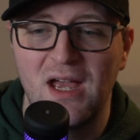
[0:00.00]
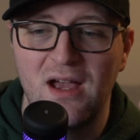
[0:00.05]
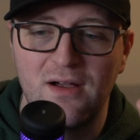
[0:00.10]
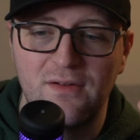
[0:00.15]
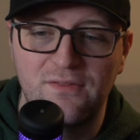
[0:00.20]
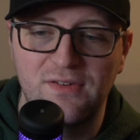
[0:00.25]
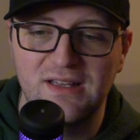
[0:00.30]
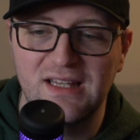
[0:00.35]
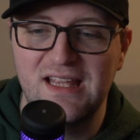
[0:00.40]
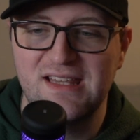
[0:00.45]

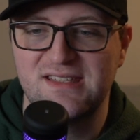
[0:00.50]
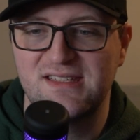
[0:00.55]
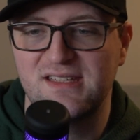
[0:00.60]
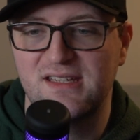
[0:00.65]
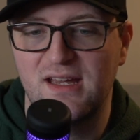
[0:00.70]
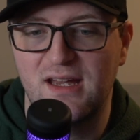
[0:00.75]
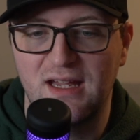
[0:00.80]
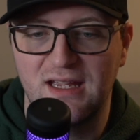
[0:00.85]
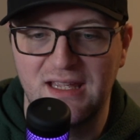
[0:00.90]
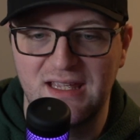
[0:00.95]

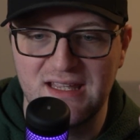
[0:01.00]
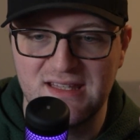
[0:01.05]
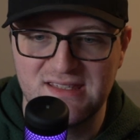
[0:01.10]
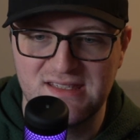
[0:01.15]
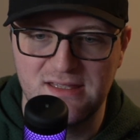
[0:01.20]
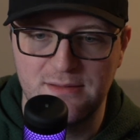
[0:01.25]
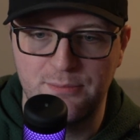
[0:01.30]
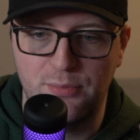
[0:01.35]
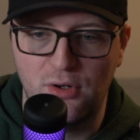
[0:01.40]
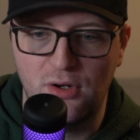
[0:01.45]
Valencia gets
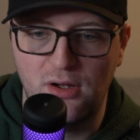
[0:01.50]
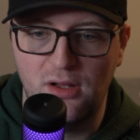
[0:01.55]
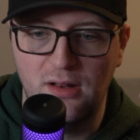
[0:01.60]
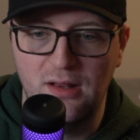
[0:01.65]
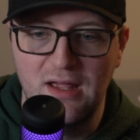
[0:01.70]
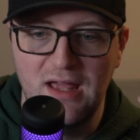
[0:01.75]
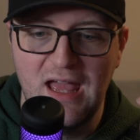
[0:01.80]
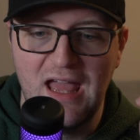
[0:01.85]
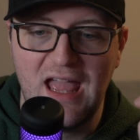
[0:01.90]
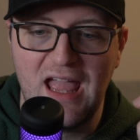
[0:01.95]
the ball,
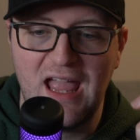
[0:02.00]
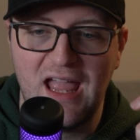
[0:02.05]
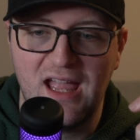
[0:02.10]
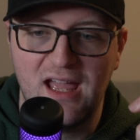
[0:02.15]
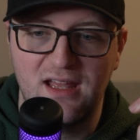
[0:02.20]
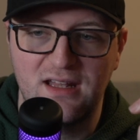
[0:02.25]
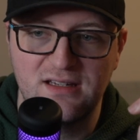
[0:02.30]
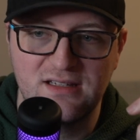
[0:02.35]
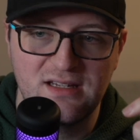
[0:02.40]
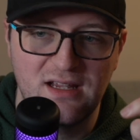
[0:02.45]

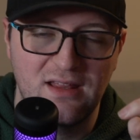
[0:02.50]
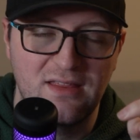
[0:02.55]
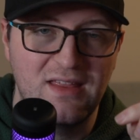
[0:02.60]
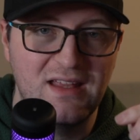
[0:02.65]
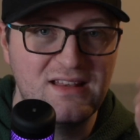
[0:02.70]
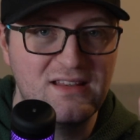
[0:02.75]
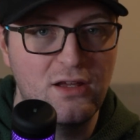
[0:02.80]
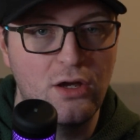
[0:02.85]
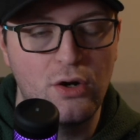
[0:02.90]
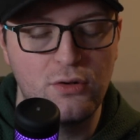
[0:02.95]
and they
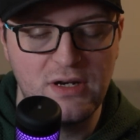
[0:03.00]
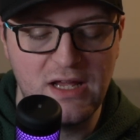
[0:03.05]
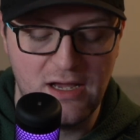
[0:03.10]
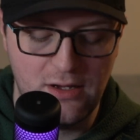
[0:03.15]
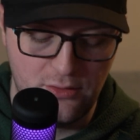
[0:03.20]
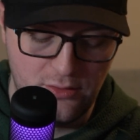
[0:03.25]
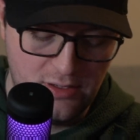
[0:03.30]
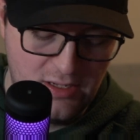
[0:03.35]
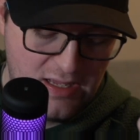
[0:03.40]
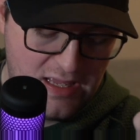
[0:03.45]
go
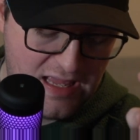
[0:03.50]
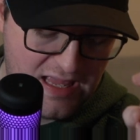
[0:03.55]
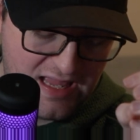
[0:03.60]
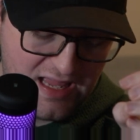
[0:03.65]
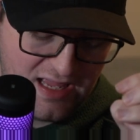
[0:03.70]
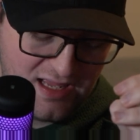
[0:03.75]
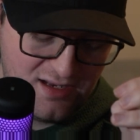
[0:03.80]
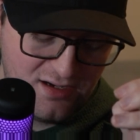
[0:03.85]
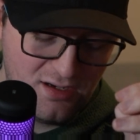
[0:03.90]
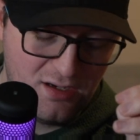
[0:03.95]
down,
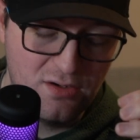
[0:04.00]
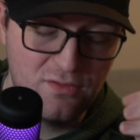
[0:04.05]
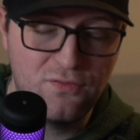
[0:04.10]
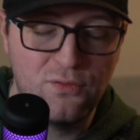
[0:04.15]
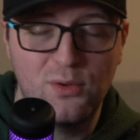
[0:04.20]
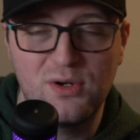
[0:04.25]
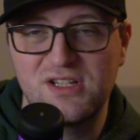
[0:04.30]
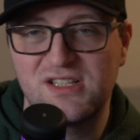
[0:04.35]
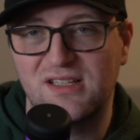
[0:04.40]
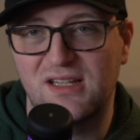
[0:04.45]
and
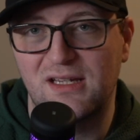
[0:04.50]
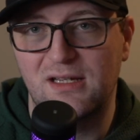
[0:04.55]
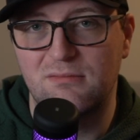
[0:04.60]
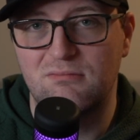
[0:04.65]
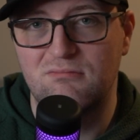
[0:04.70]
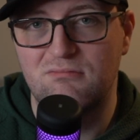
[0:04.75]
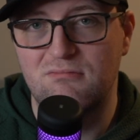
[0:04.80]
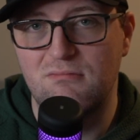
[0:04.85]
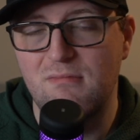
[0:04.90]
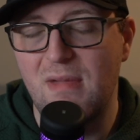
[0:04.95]
unfortunately,
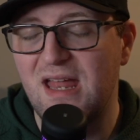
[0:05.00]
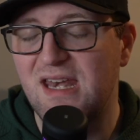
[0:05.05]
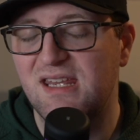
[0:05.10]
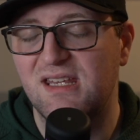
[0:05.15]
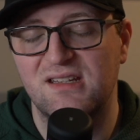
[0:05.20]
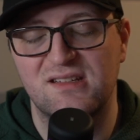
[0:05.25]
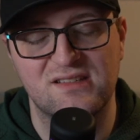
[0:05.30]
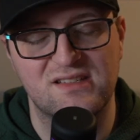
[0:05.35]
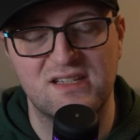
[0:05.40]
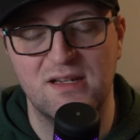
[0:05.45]

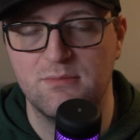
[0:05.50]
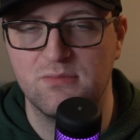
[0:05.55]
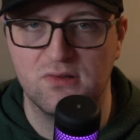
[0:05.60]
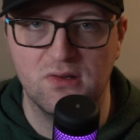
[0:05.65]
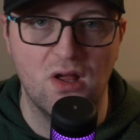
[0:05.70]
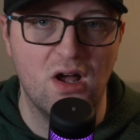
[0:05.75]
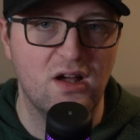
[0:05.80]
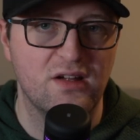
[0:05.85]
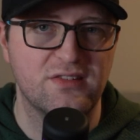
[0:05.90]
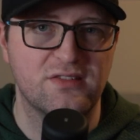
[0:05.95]
Mendy just seems
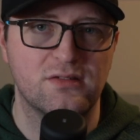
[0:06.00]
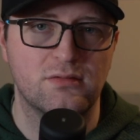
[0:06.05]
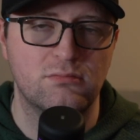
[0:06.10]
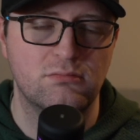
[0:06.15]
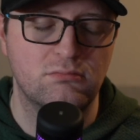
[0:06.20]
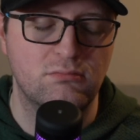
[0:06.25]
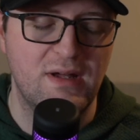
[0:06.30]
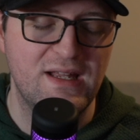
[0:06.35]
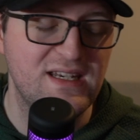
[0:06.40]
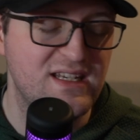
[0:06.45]
lost.
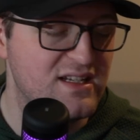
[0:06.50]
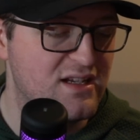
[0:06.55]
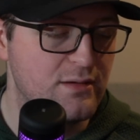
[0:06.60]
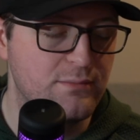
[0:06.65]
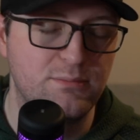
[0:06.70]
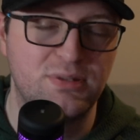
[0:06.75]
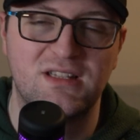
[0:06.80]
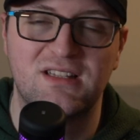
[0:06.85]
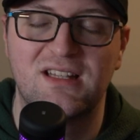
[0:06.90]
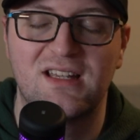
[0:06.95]
Mendy
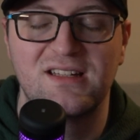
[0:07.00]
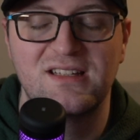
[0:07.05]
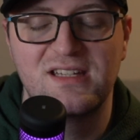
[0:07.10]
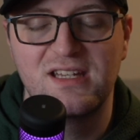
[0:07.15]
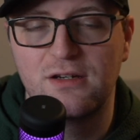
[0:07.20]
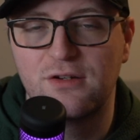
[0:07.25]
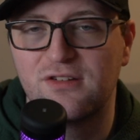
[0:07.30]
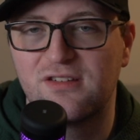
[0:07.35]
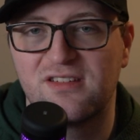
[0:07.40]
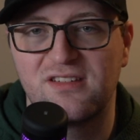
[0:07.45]

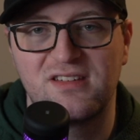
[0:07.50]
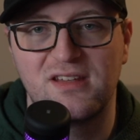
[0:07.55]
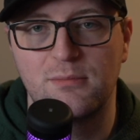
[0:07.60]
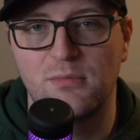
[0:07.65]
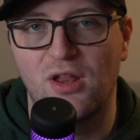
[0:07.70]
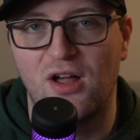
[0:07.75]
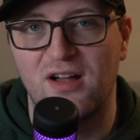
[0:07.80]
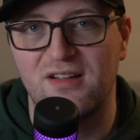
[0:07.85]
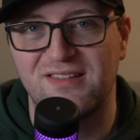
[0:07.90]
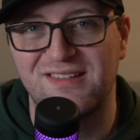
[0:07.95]
continues to seem
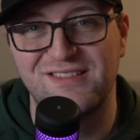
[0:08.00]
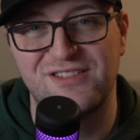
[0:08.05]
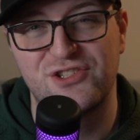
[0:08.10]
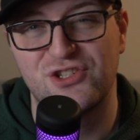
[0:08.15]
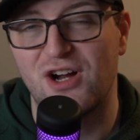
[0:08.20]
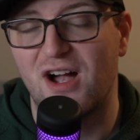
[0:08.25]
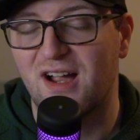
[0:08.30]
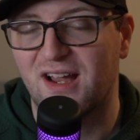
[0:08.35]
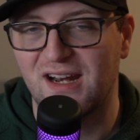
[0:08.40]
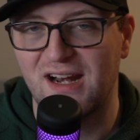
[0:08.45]
lost. He's
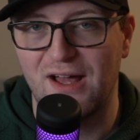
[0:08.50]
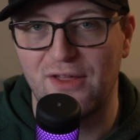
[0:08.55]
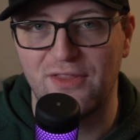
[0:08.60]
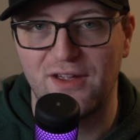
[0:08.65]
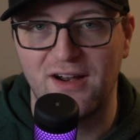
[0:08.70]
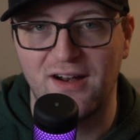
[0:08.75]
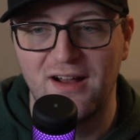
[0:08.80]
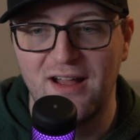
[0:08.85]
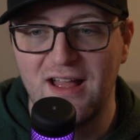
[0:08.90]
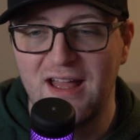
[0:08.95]
jogging out
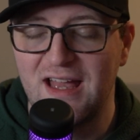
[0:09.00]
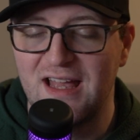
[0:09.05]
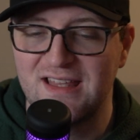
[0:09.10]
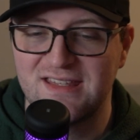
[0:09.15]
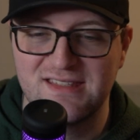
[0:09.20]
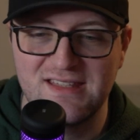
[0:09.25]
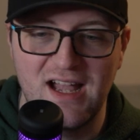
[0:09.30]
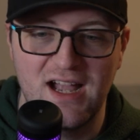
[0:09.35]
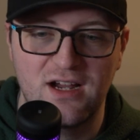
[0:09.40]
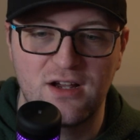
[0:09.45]
there.
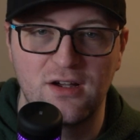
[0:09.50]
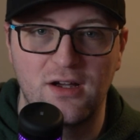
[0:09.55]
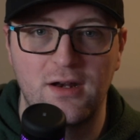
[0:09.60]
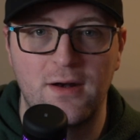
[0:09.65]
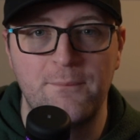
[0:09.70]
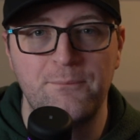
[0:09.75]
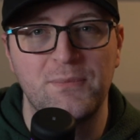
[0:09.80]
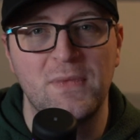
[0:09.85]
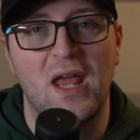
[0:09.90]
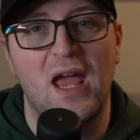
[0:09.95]
It's not good,
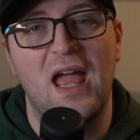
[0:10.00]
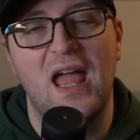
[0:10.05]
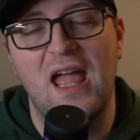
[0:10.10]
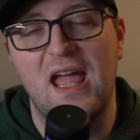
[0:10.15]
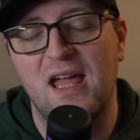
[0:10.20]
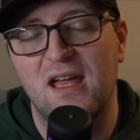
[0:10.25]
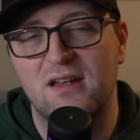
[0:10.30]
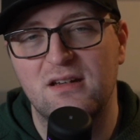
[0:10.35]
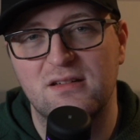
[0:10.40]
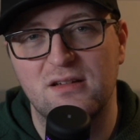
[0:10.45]

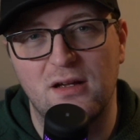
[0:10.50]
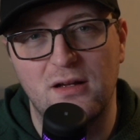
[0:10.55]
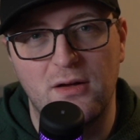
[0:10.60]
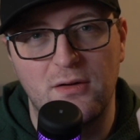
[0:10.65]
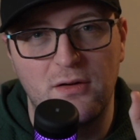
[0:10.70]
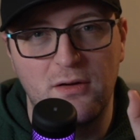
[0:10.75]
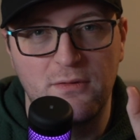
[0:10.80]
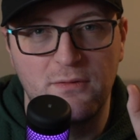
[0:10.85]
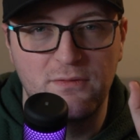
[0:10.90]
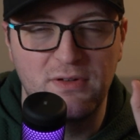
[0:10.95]
and
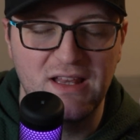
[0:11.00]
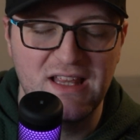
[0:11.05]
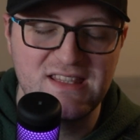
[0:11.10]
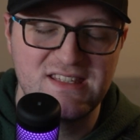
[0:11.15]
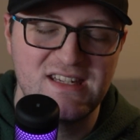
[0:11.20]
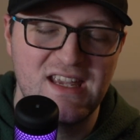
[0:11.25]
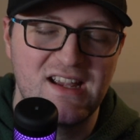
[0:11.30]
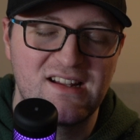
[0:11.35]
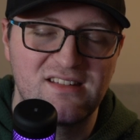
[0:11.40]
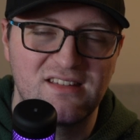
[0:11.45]

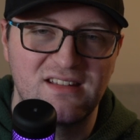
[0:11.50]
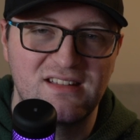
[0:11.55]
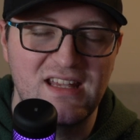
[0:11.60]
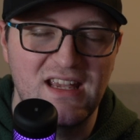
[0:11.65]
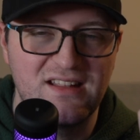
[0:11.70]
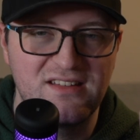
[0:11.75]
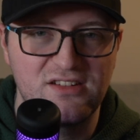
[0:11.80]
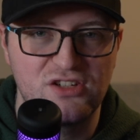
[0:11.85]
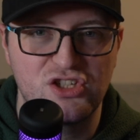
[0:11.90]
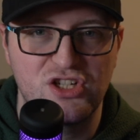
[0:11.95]
Valencia actually
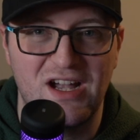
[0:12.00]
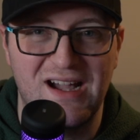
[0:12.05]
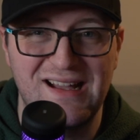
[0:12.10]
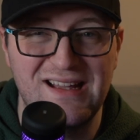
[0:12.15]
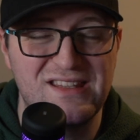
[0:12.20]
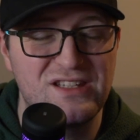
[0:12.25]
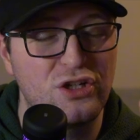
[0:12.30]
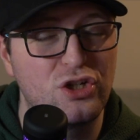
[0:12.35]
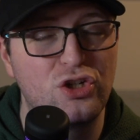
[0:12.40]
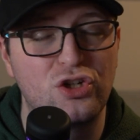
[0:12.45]
takes a shot.
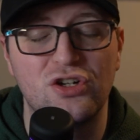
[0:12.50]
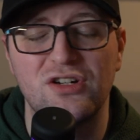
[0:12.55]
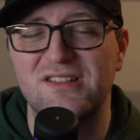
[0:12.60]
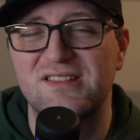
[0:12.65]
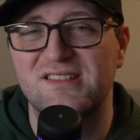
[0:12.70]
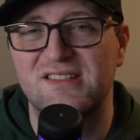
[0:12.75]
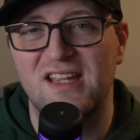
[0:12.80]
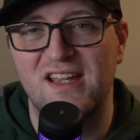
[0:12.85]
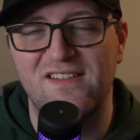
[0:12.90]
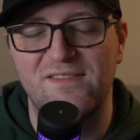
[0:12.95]
It's a good
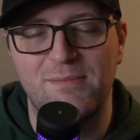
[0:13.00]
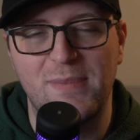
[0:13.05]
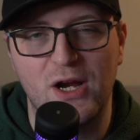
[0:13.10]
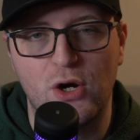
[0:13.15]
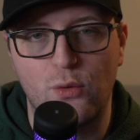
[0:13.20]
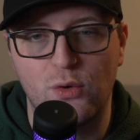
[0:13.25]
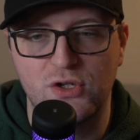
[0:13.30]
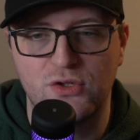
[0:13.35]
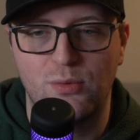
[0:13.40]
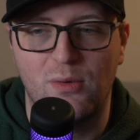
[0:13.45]
save by
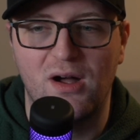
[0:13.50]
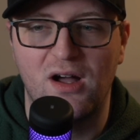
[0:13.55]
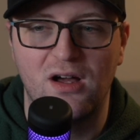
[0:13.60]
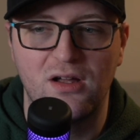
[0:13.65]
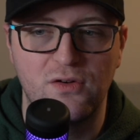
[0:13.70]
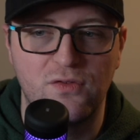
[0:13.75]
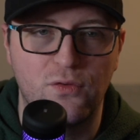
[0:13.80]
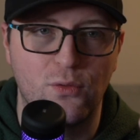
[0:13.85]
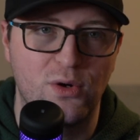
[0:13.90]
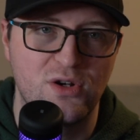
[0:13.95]
Courtois.
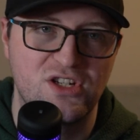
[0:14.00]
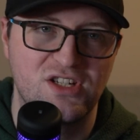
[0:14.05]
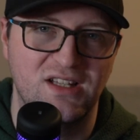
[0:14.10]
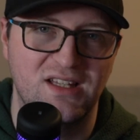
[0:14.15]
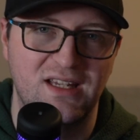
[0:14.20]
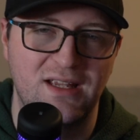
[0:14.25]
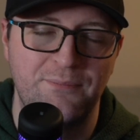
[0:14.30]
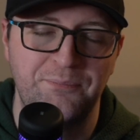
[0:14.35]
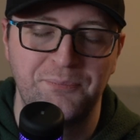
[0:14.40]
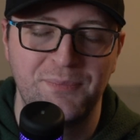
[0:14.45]

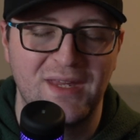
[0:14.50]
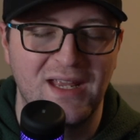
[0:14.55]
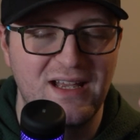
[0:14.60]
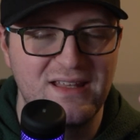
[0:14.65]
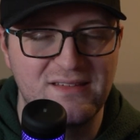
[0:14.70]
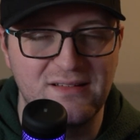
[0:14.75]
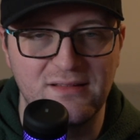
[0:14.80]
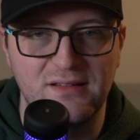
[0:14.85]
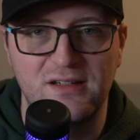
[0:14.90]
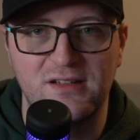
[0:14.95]
Unfortunately,
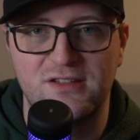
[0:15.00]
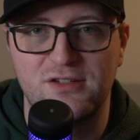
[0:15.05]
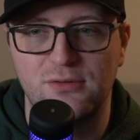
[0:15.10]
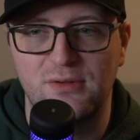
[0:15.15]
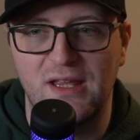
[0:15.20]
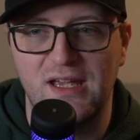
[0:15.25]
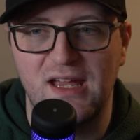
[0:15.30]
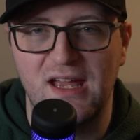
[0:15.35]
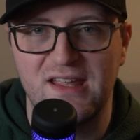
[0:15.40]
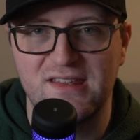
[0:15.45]
it's a little too
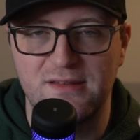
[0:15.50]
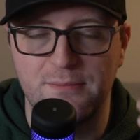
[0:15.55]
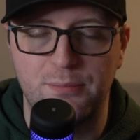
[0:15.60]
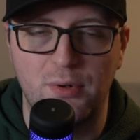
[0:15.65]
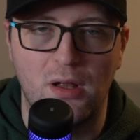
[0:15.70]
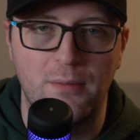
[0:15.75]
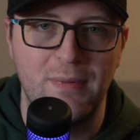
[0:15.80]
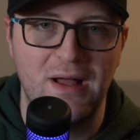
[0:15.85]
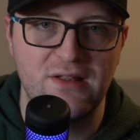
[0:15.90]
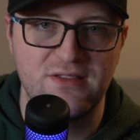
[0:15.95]
late as the
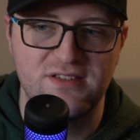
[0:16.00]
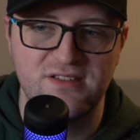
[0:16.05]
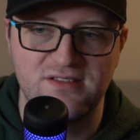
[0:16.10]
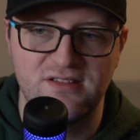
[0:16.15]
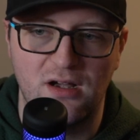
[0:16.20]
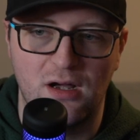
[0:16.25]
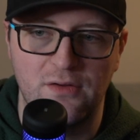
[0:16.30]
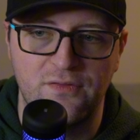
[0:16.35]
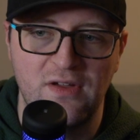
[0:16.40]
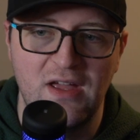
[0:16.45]
ball bounces
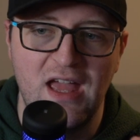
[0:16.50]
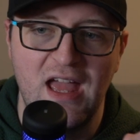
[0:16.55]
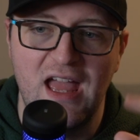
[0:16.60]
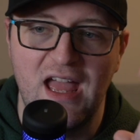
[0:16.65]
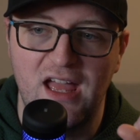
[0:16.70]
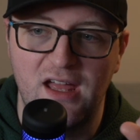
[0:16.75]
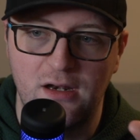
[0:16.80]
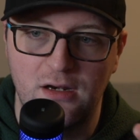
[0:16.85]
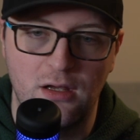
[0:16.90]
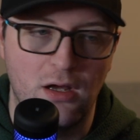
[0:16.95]
off,
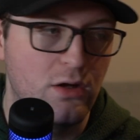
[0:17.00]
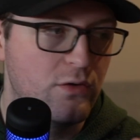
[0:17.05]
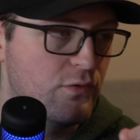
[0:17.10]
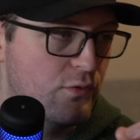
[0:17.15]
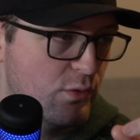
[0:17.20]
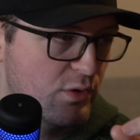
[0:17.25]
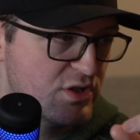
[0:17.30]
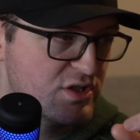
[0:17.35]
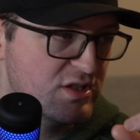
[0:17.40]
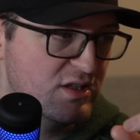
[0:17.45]
and
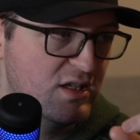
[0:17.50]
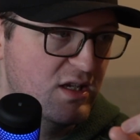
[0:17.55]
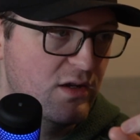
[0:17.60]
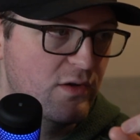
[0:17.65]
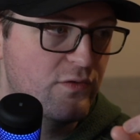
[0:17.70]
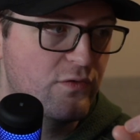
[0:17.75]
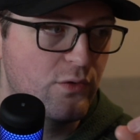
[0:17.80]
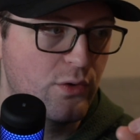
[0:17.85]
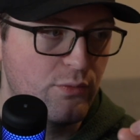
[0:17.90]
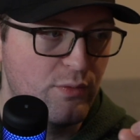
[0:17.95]
unfortunately
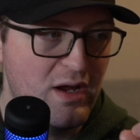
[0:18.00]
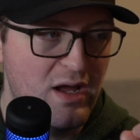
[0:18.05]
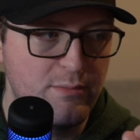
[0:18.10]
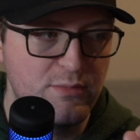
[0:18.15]
for Real